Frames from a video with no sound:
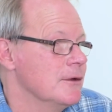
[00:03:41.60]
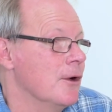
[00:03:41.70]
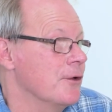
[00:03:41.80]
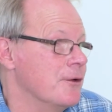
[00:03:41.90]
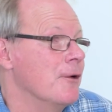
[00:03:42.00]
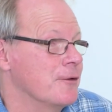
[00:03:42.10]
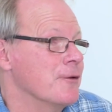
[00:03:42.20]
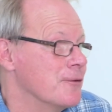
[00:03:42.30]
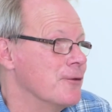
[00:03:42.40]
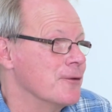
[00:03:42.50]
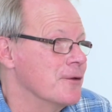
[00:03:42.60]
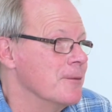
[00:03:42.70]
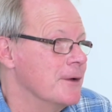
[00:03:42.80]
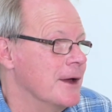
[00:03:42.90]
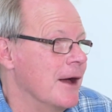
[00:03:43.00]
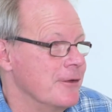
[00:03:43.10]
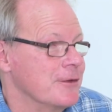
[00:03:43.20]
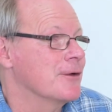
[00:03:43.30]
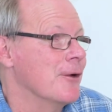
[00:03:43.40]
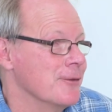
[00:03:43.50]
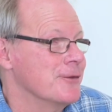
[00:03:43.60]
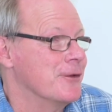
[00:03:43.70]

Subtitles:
Last night I took some Gaviscon